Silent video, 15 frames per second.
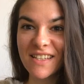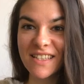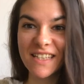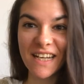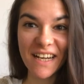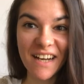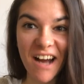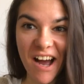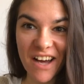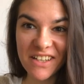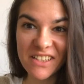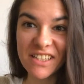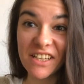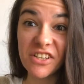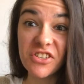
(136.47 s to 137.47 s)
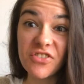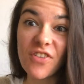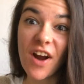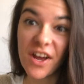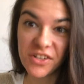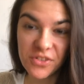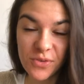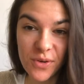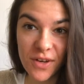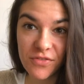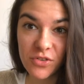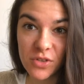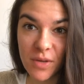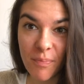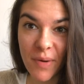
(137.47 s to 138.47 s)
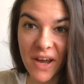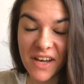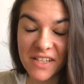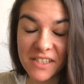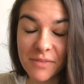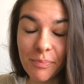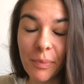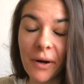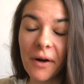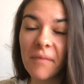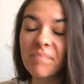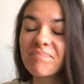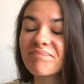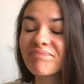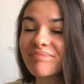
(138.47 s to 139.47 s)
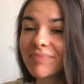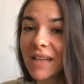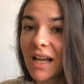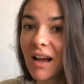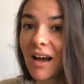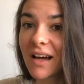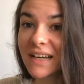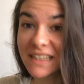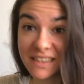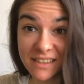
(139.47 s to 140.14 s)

See guys, I tried to give you the best, but he